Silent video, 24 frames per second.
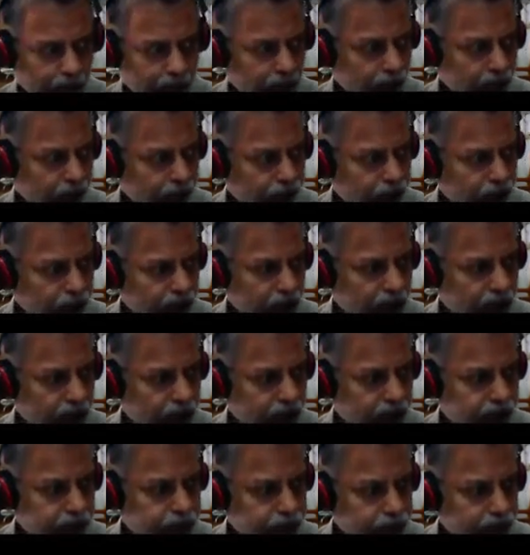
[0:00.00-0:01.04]
of
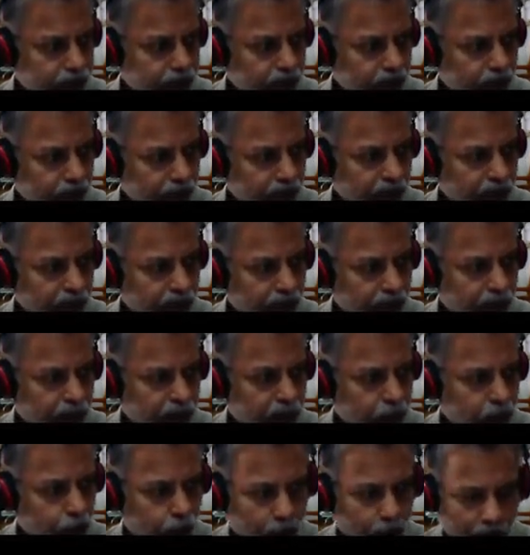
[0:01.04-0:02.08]

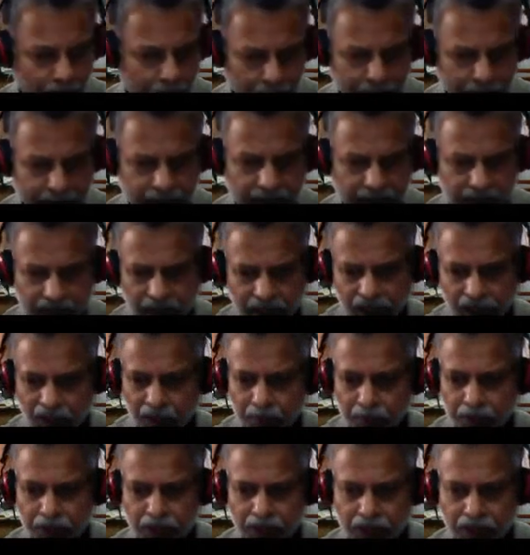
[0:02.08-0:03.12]
voltmeters and
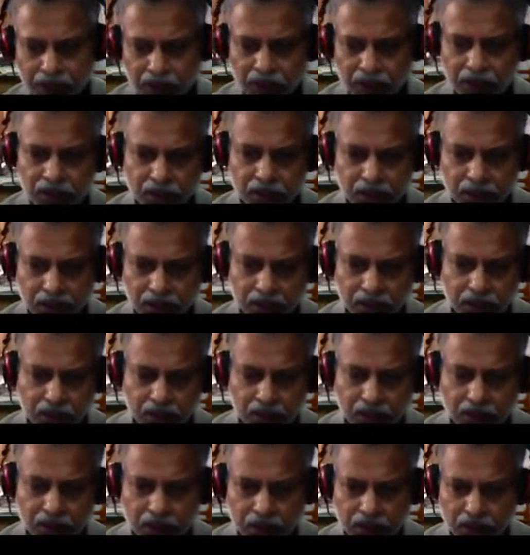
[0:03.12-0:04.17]
ammeters,
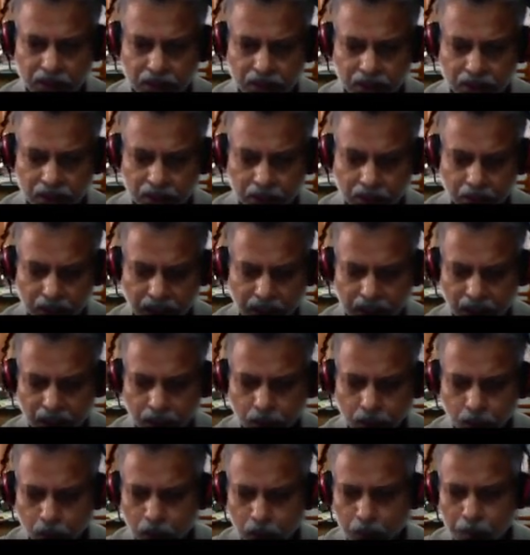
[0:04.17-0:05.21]
okay,
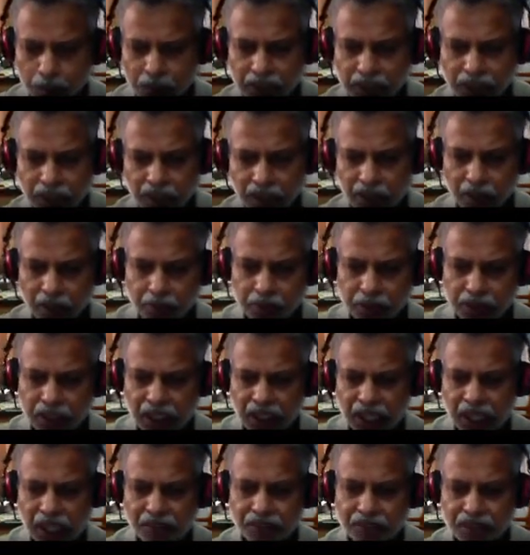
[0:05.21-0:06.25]
voltmeter and
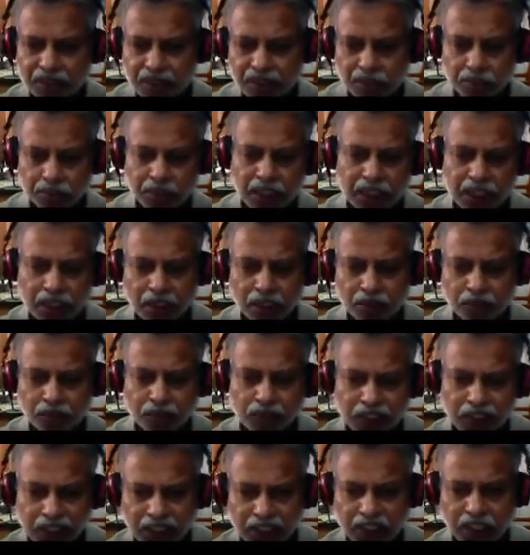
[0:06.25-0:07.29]
ammeter having some kind of
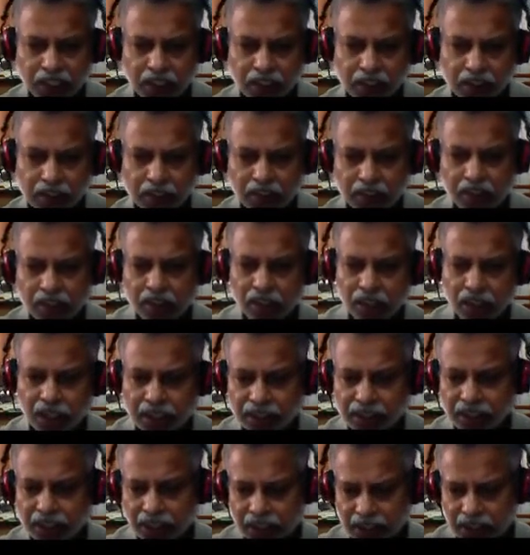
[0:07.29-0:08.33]
needle,
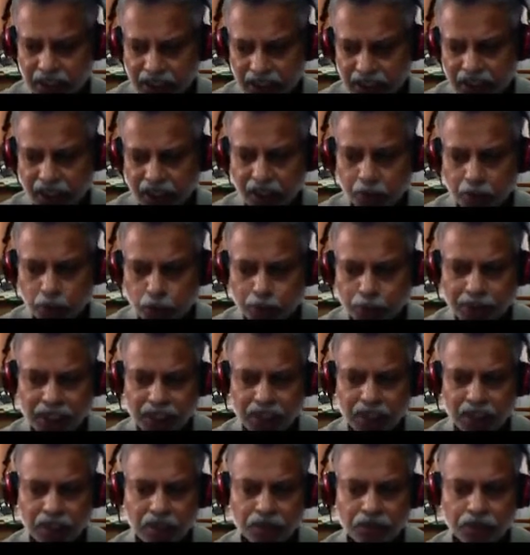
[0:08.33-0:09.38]
and that needle
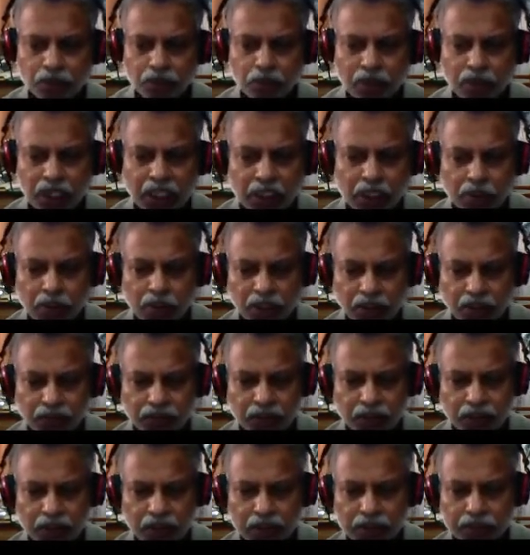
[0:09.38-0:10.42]
movement, if you try to
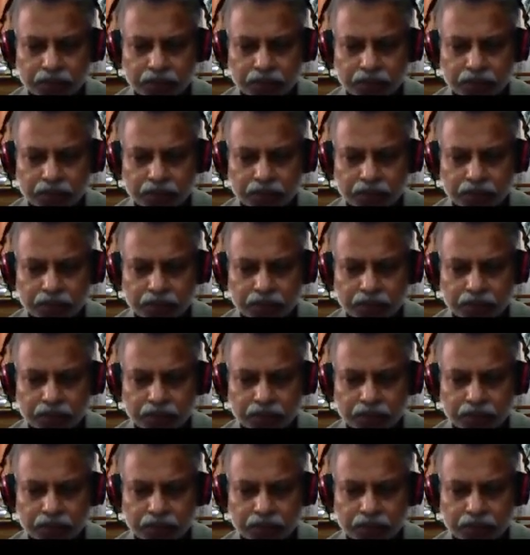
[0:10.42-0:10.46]
refer,